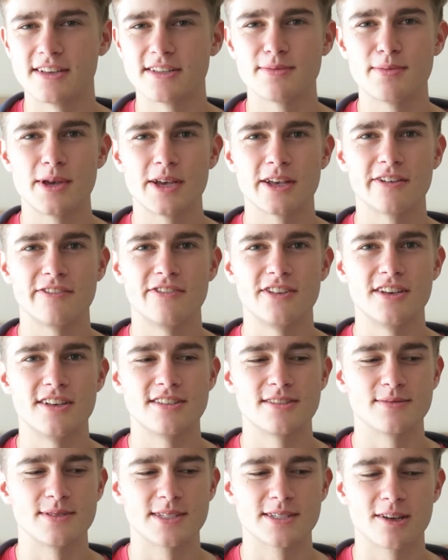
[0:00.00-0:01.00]
It's a bit
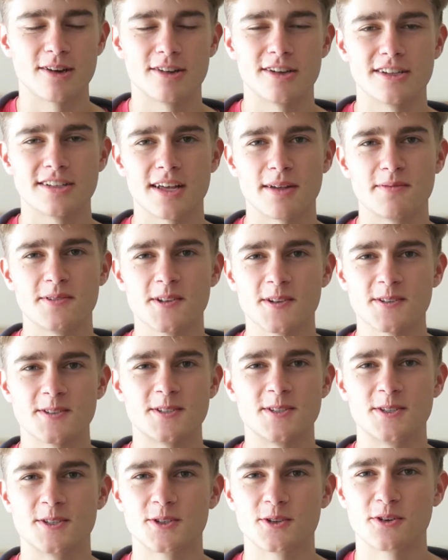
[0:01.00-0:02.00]
confusing with Scotland, I'm not
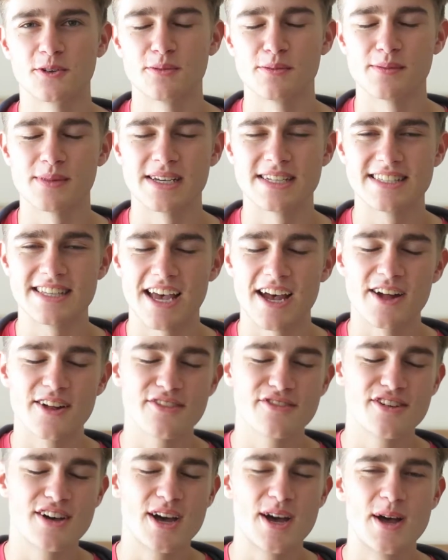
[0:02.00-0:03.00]
too sure myself,